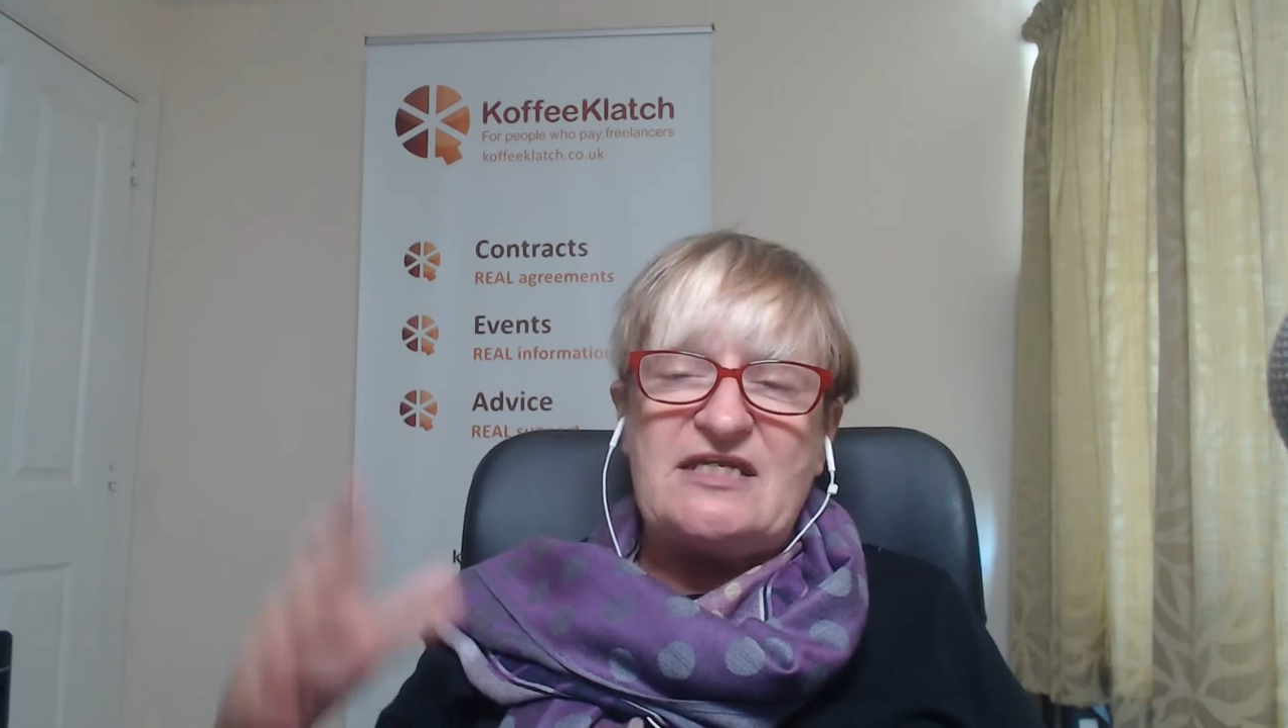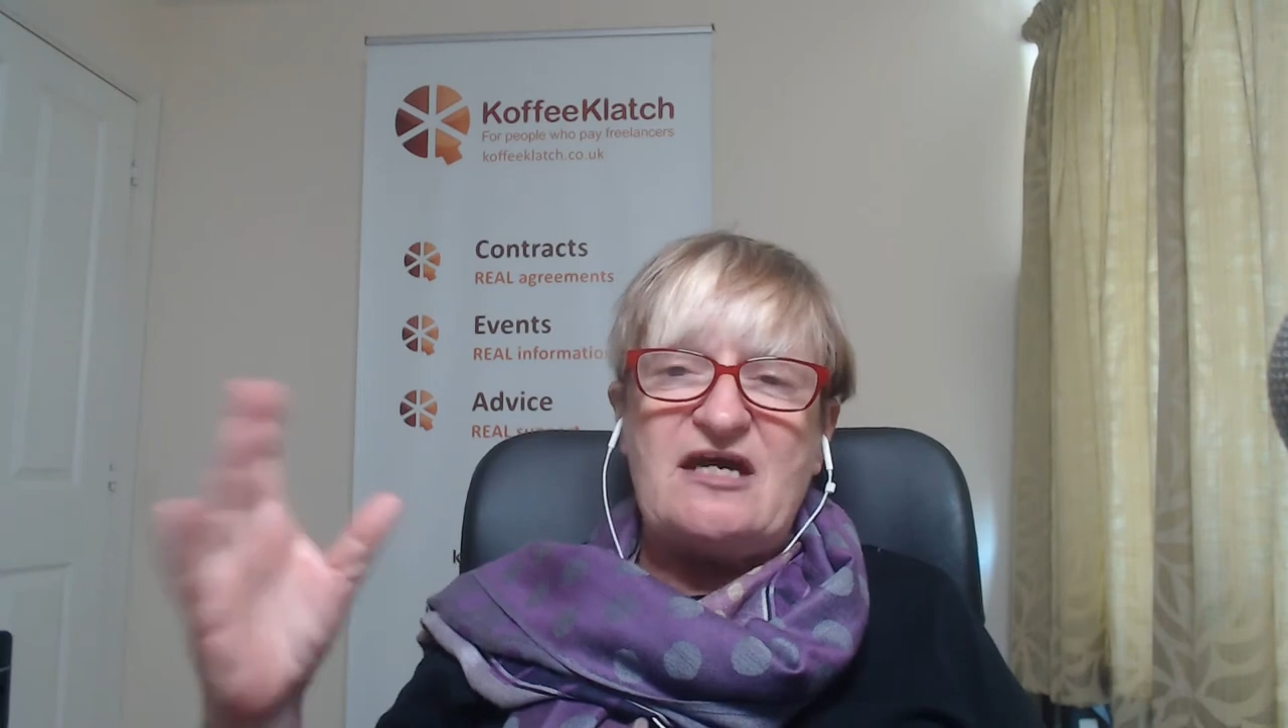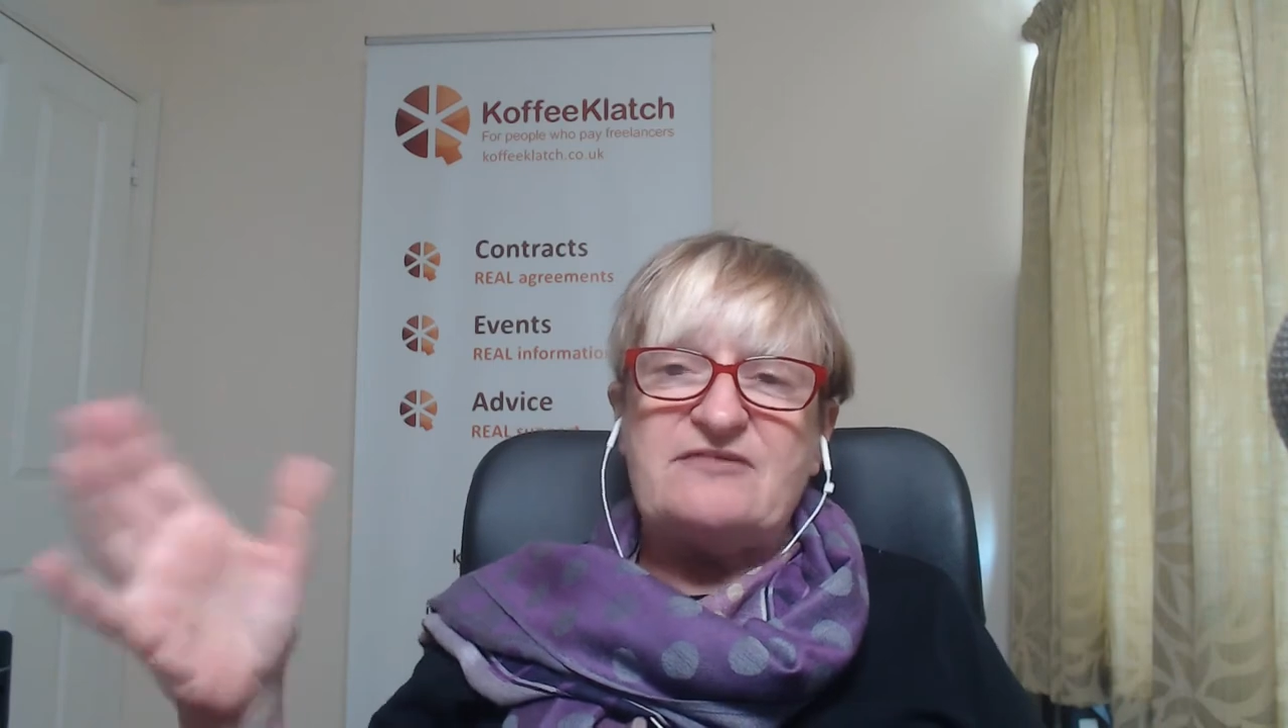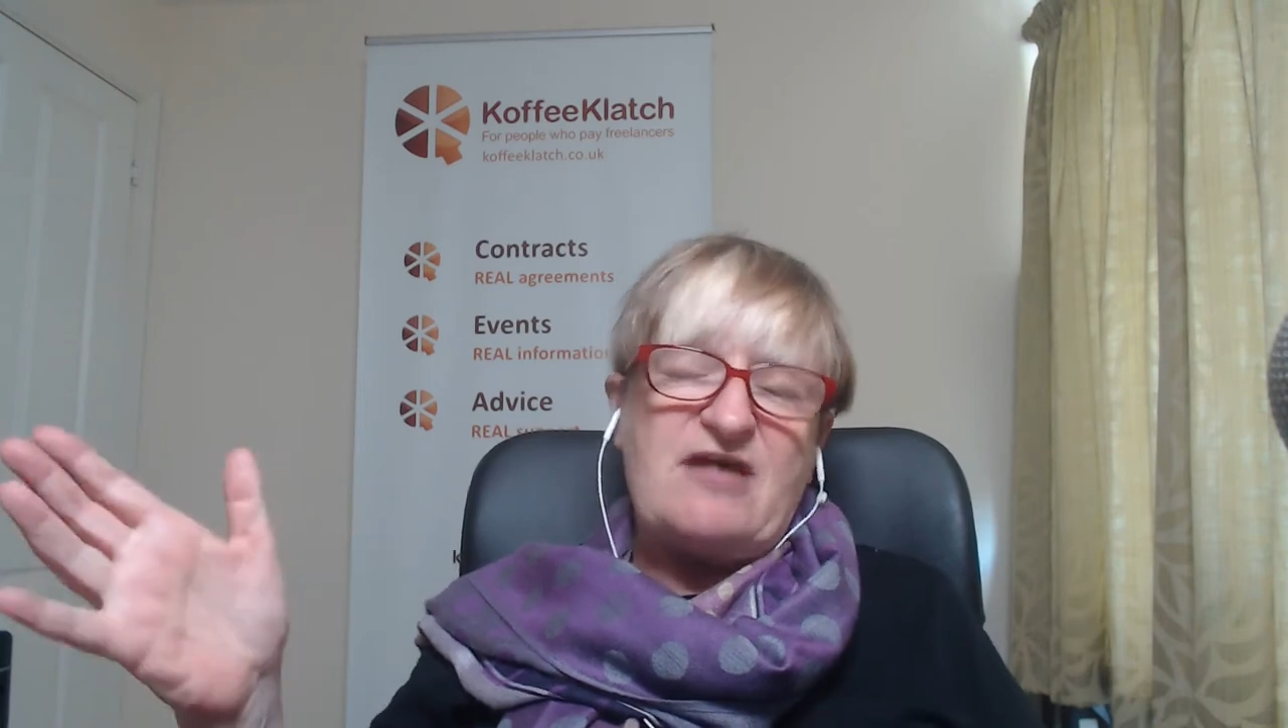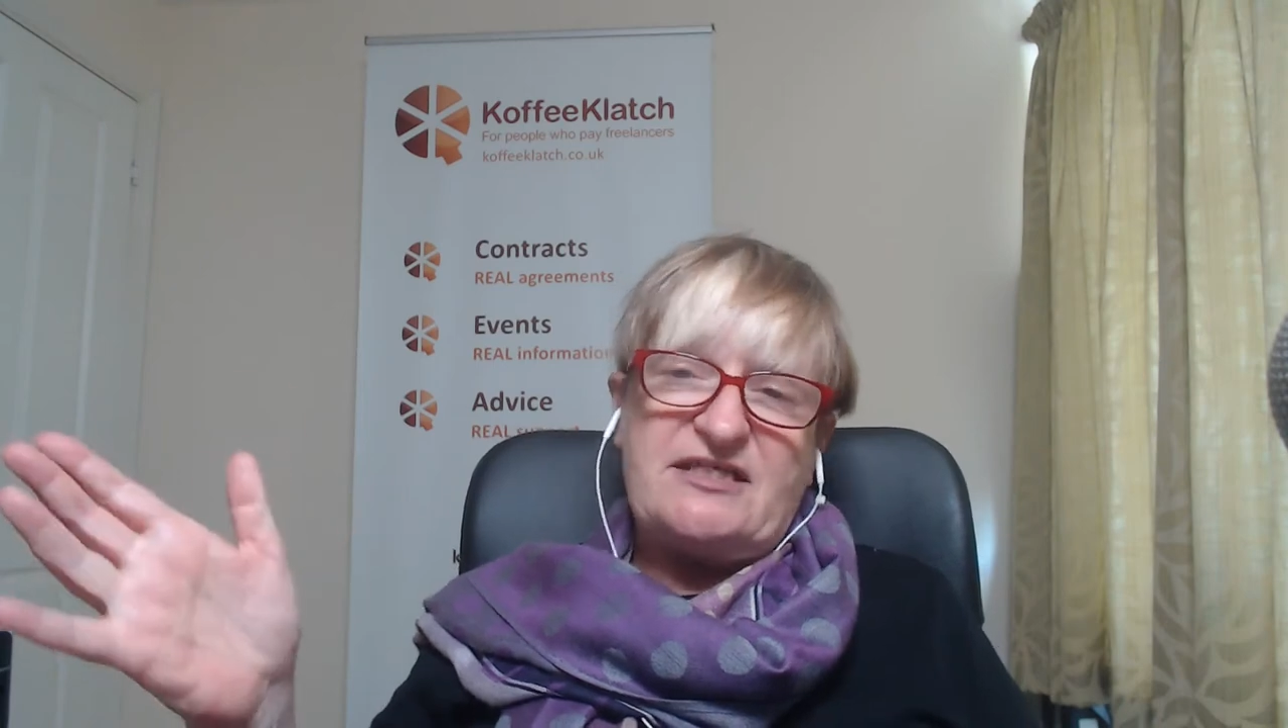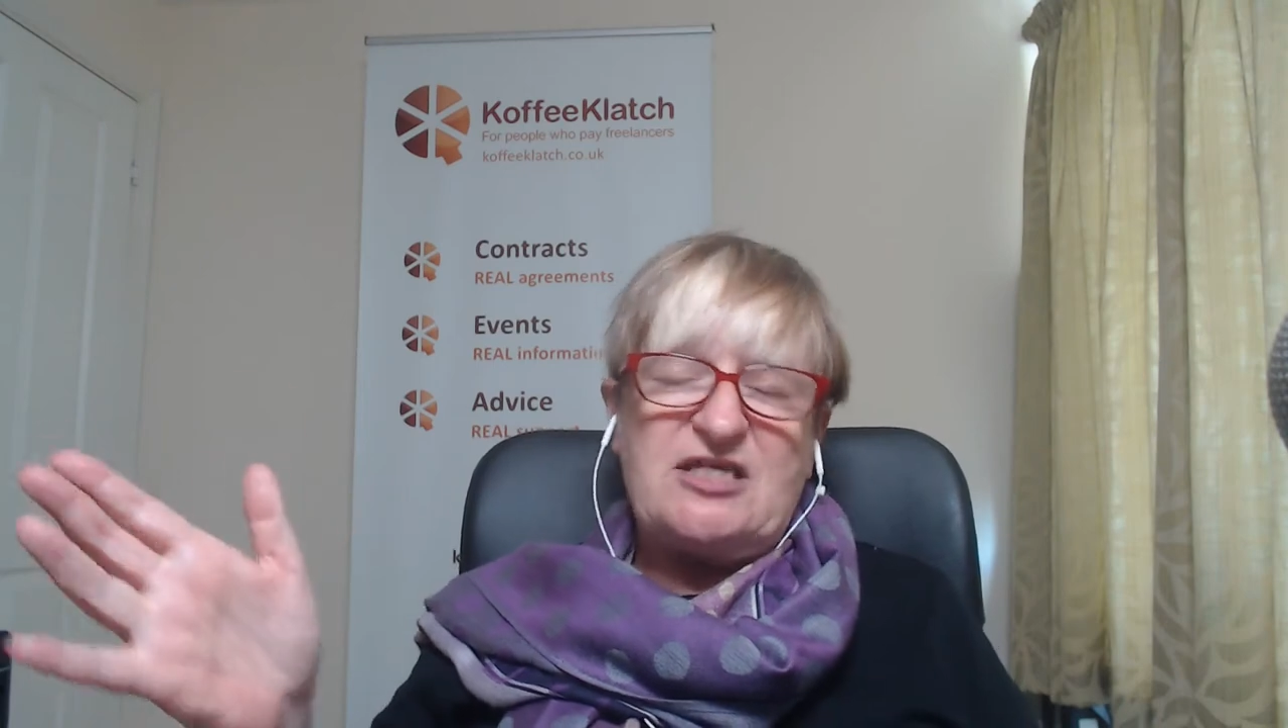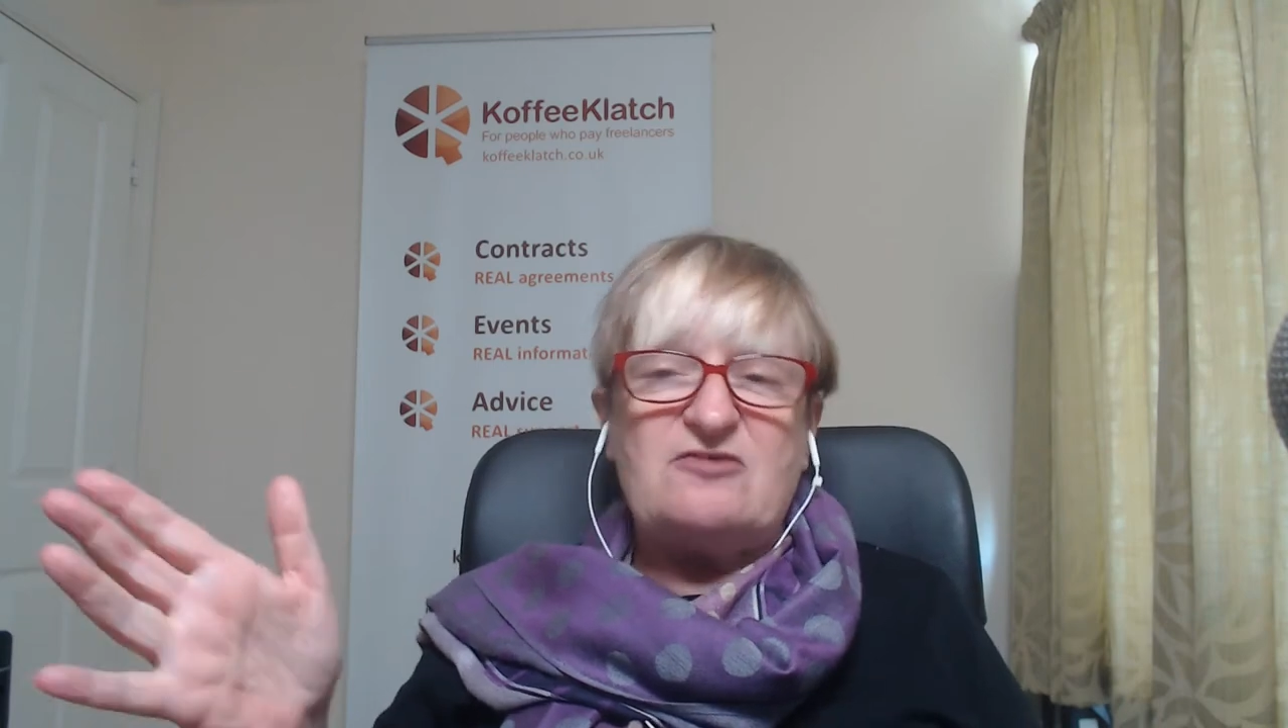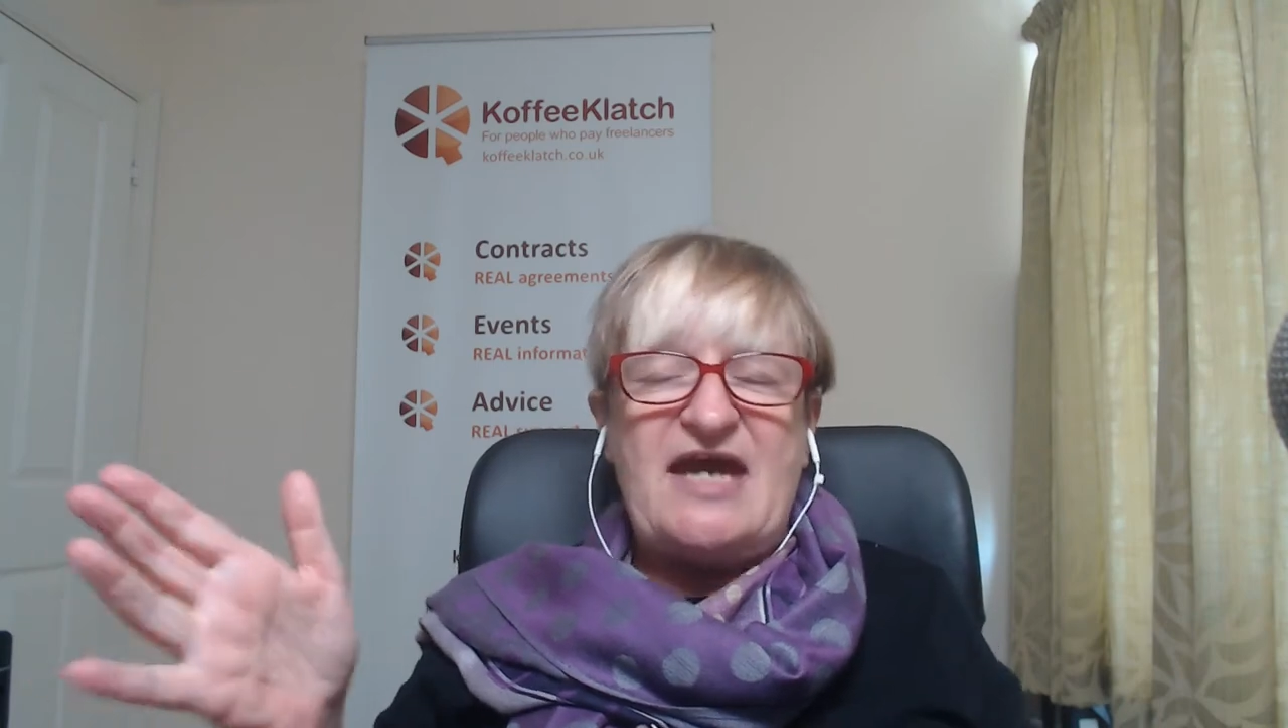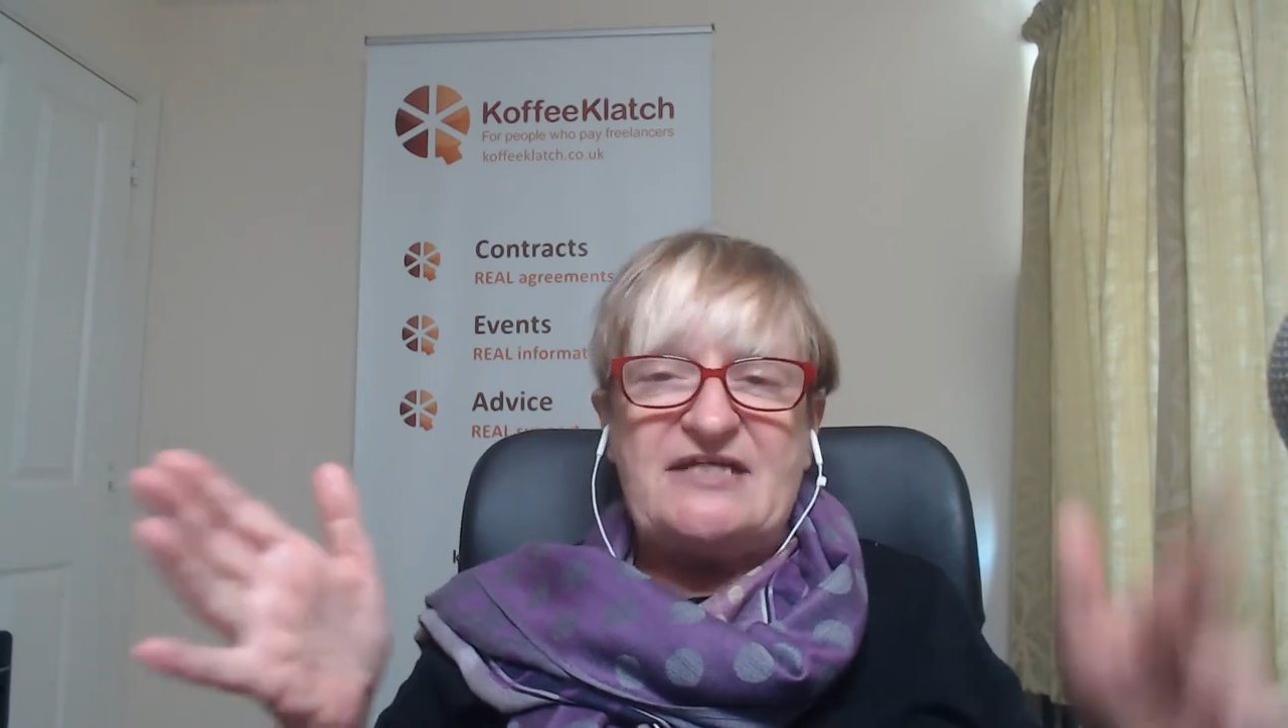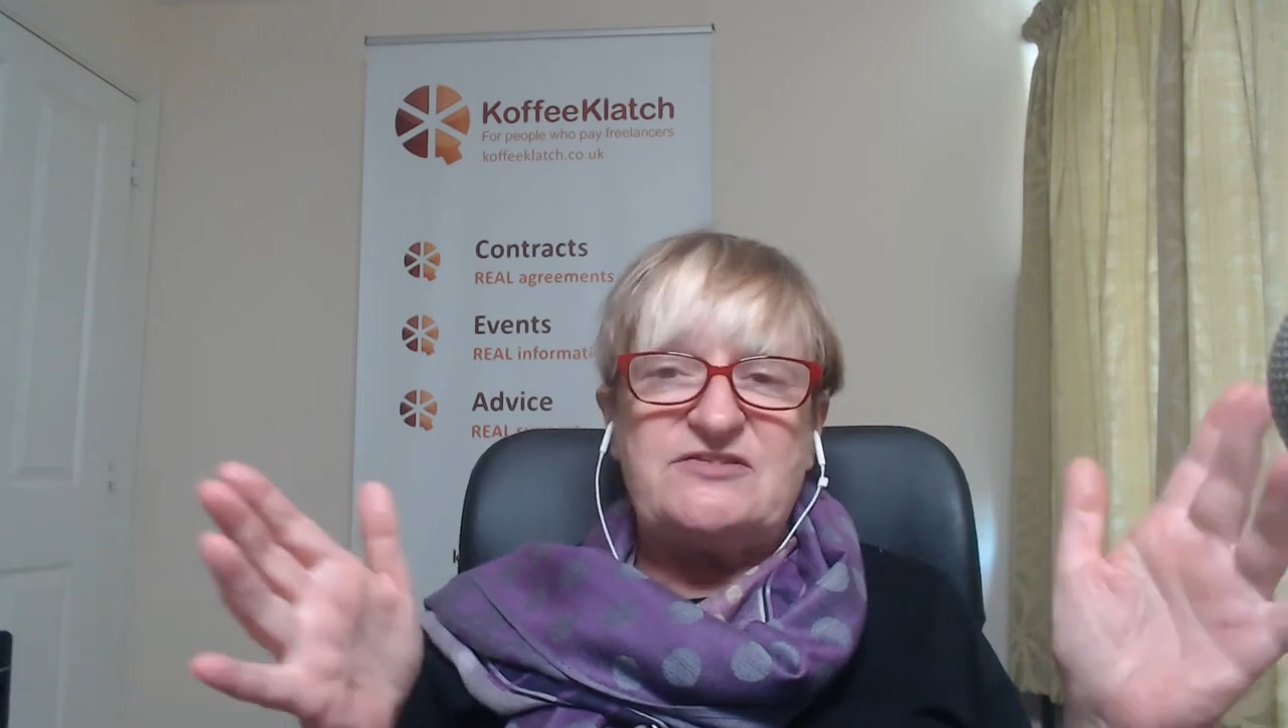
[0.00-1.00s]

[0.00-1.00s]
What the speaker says: I know how